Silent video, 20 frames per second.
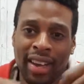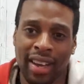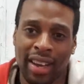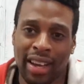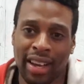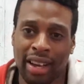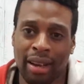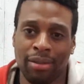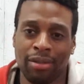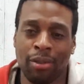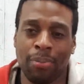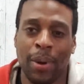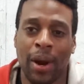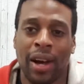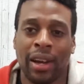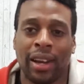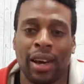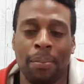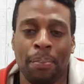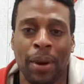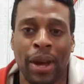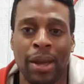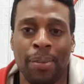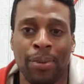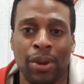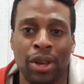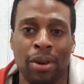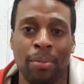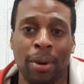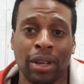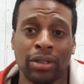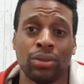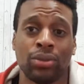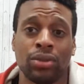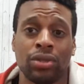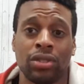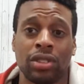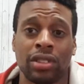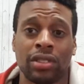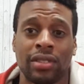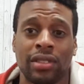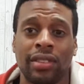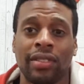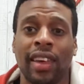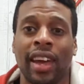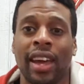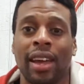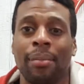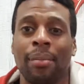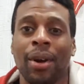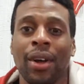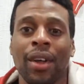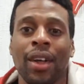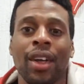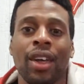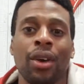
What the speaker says: it comes apart like paper. Your muscles are just the same.